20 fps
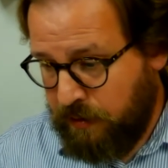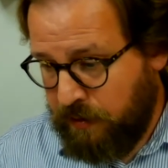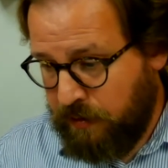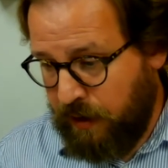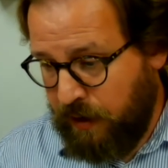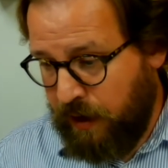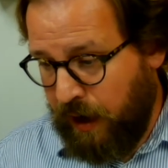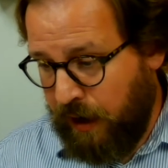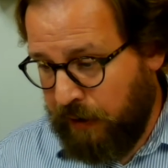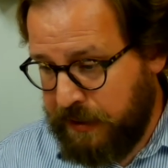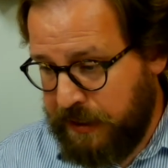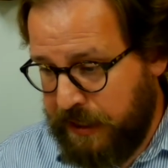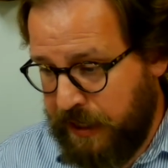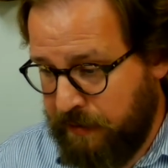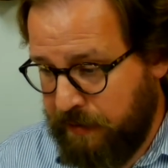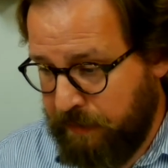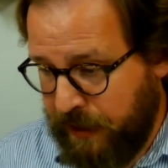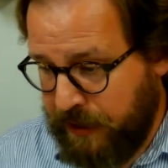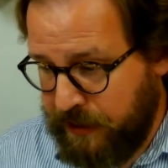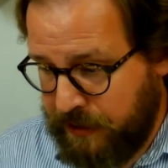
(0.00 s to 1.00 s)
Right? I'll
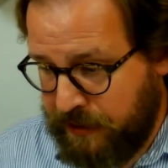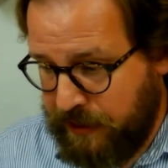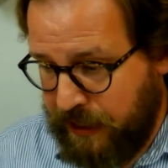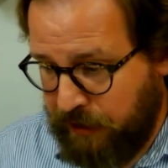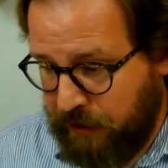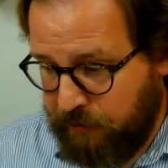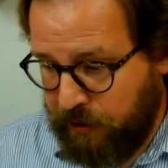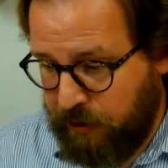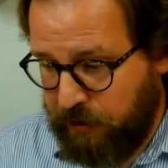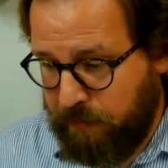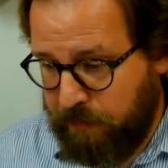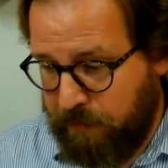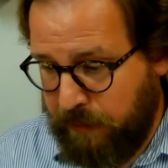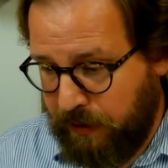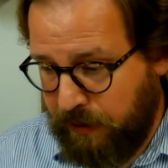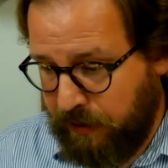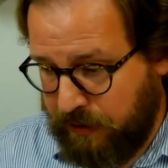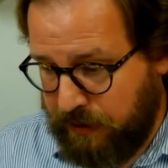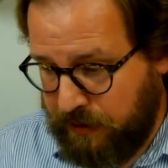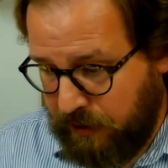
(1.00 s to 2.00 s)
take my stand with
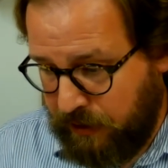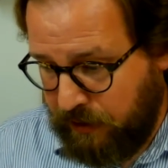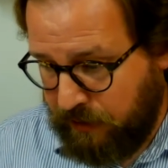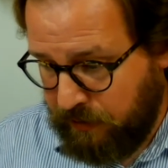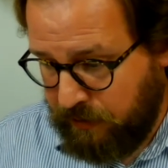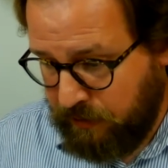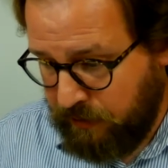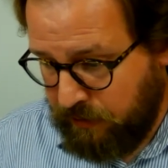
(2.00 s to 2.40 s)
humility,